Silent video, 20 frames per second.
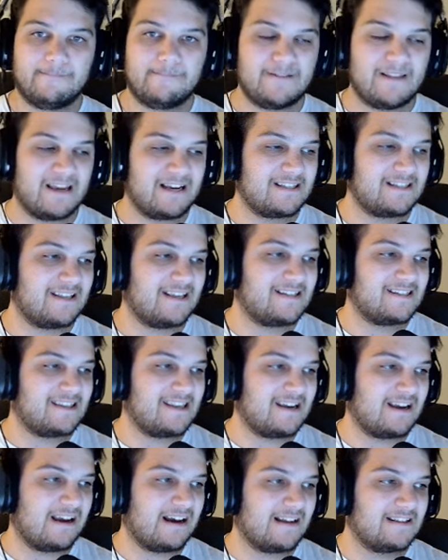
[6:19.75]
Next is
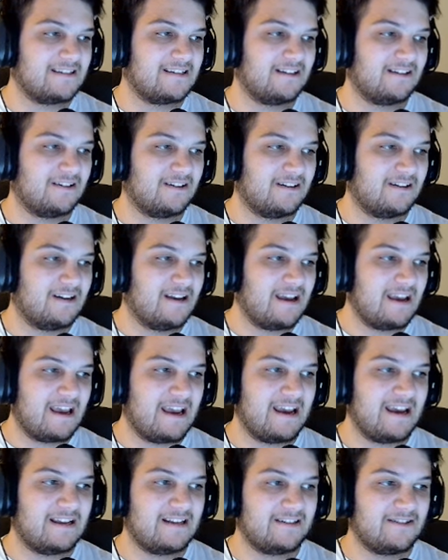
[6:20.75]
the Godzilla
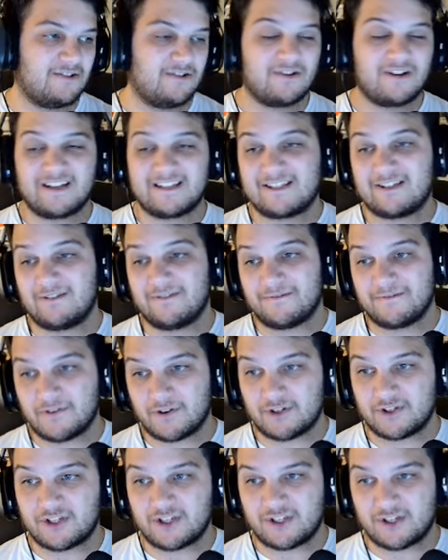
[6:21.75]
Godzilla
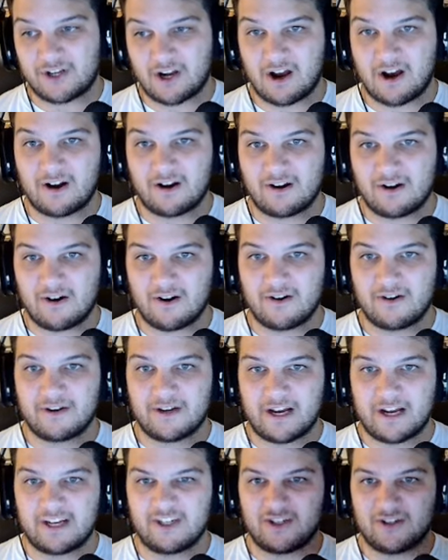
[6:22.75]
vs. Kong
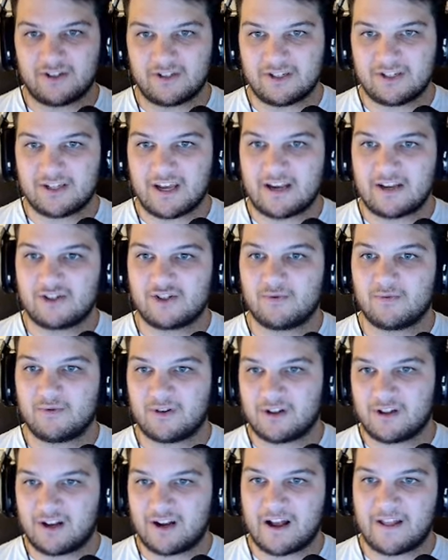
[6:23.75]
card, I should say. So
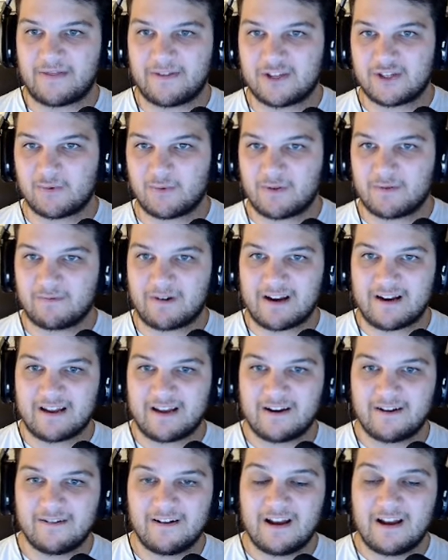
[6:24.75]
we'll click on this one right
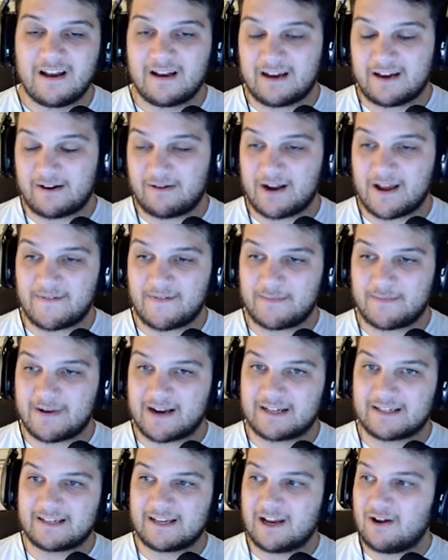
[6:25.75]
here. I don't have it
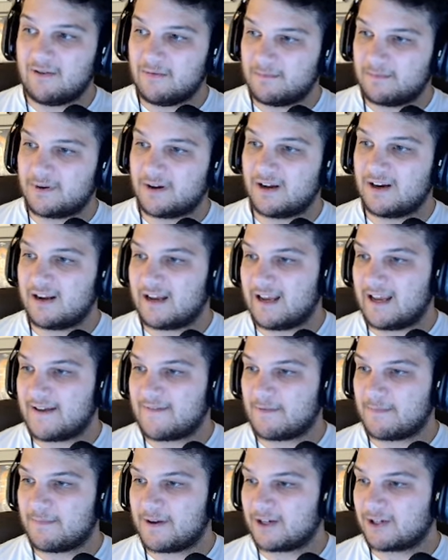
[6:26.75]
maxed out, but I
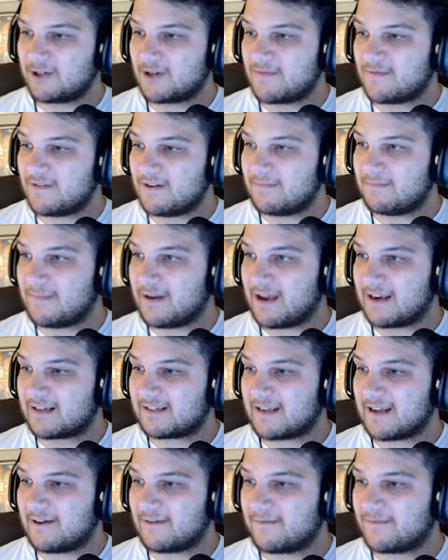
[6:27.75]
have a picture of it
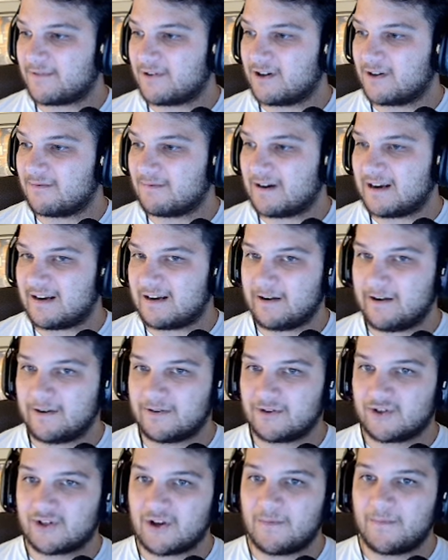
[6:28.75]
maxed out for you right
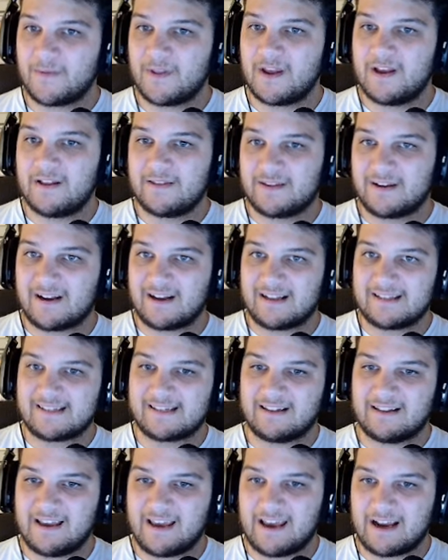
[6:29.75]
here. So the
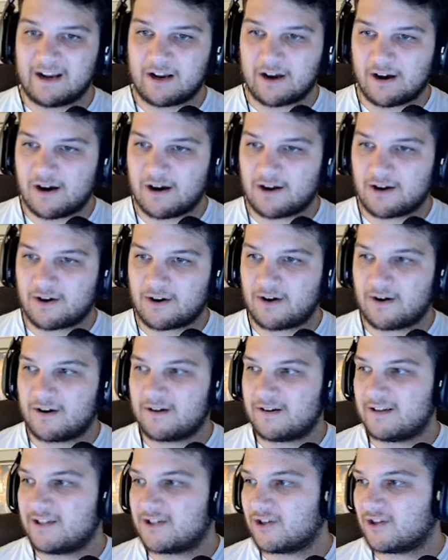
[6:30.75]
Godzilla and Kong
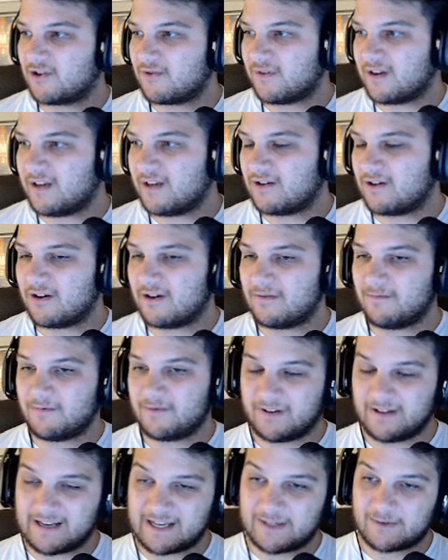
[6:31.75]
card is a green card.
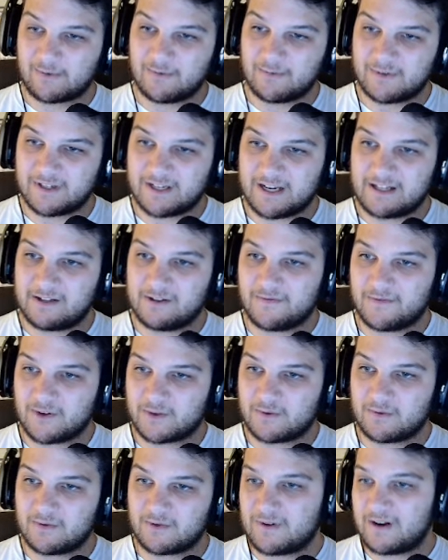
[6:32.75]
Well, the last one was yellow, the
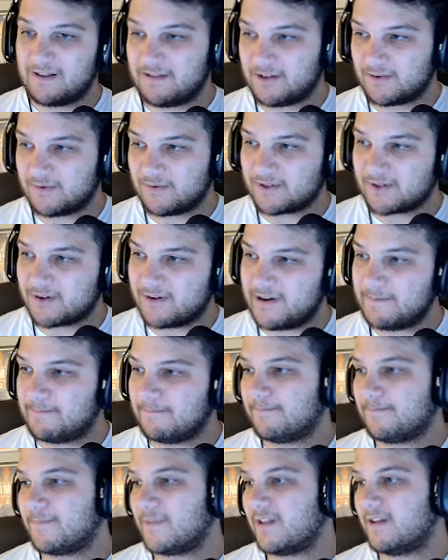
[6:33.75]
first one was red, this one is green.
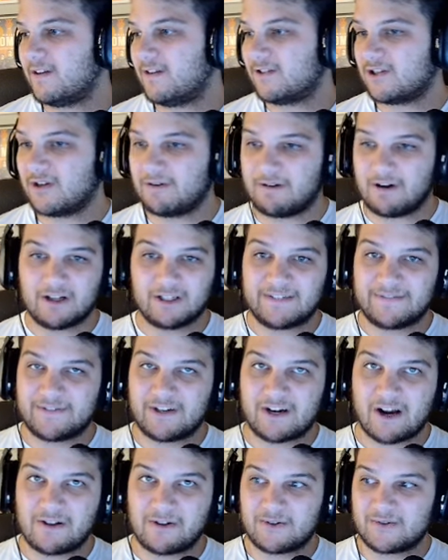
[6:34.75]
So all
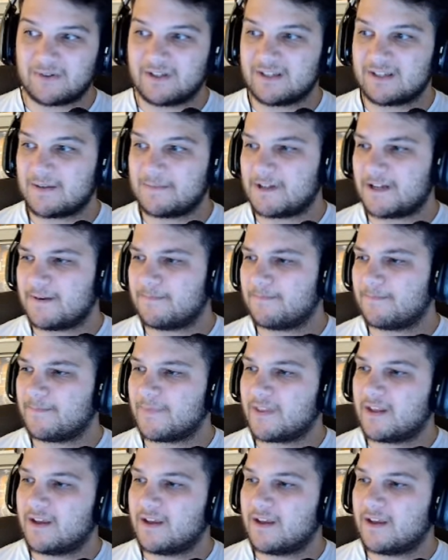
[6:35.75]
different colors for this update.